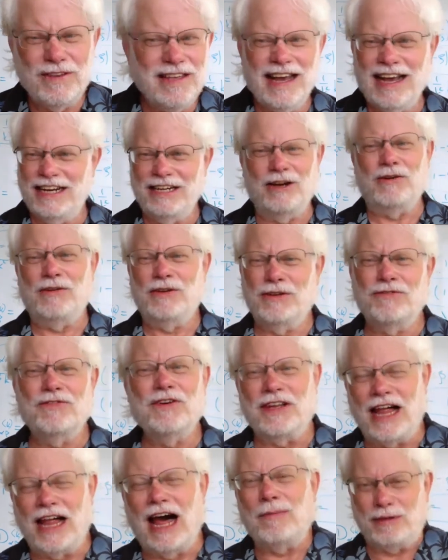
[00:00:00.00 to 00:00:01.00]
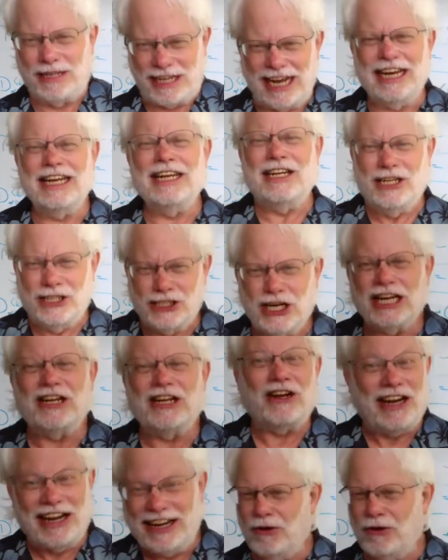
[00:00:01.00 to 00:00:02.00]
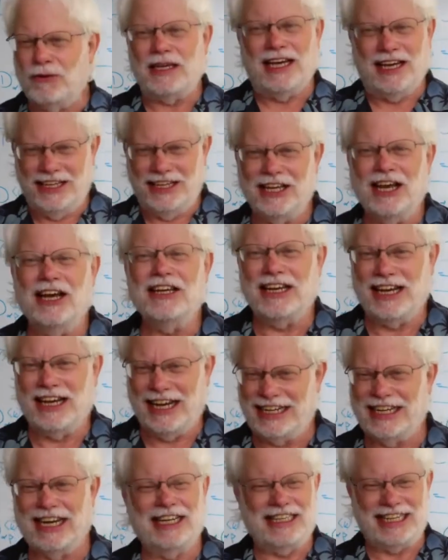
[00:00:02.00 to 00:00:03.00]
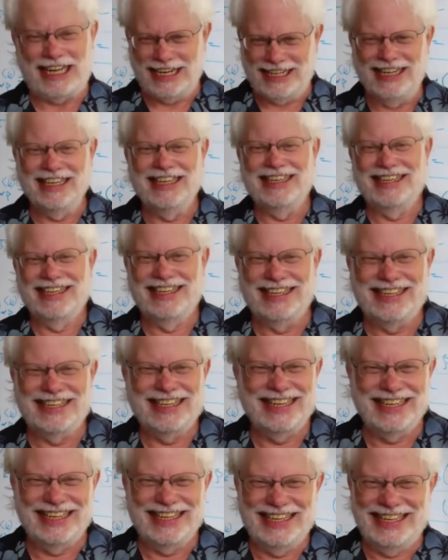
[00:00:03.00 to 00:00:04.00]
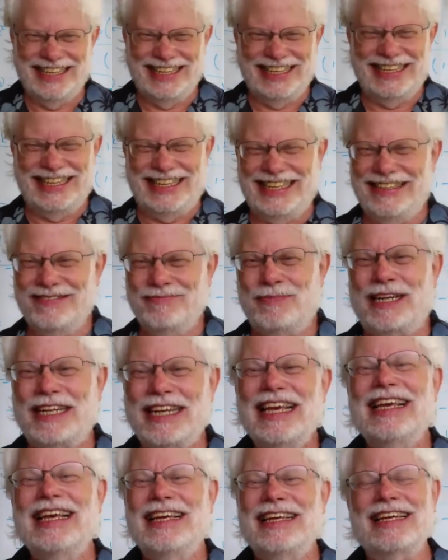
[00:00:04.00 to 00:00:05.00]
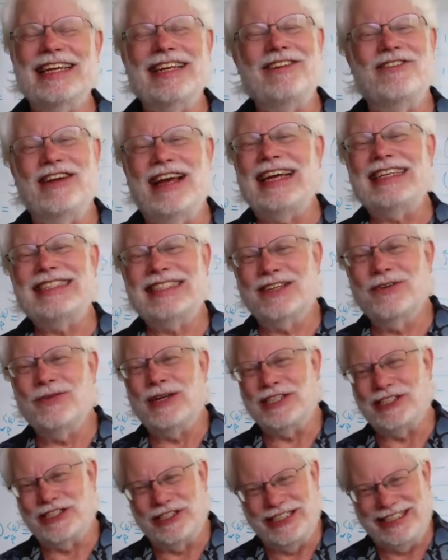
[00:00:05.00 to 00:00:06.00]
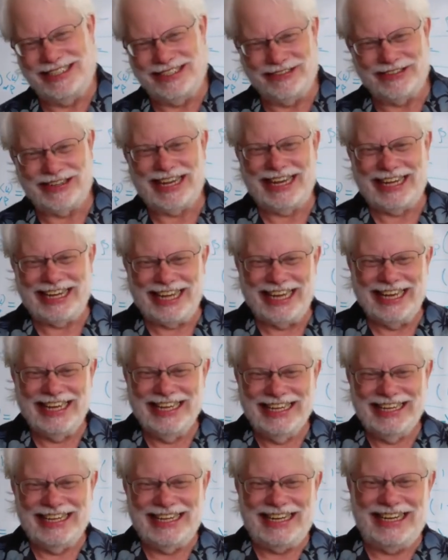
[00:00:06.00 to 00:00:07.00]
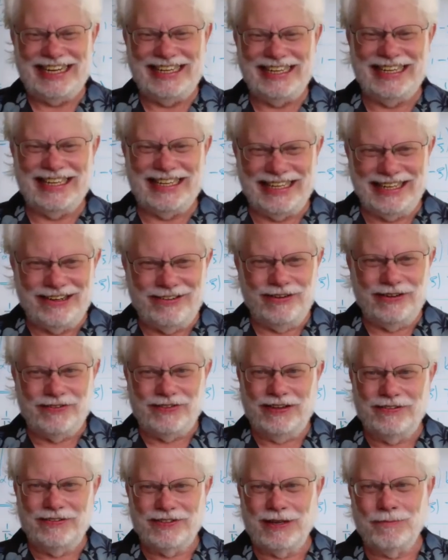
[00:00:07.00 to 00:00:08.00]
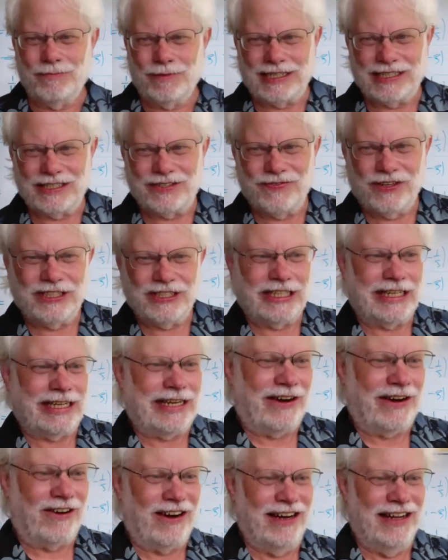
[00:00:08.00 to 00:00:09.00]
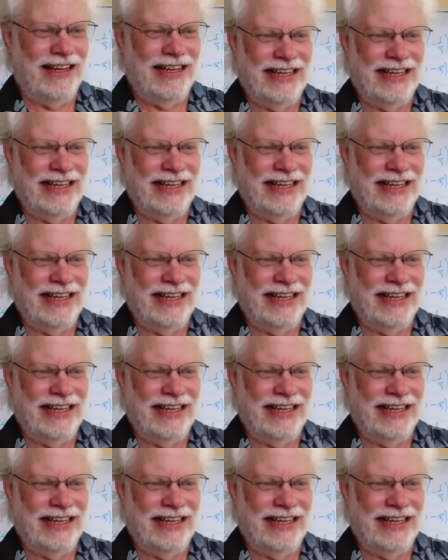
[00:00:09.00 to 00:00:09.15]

I know, you feel obligated to shake your head. Oh, yeah, I got that. But, ask questions, okay? If something's fuzzy here,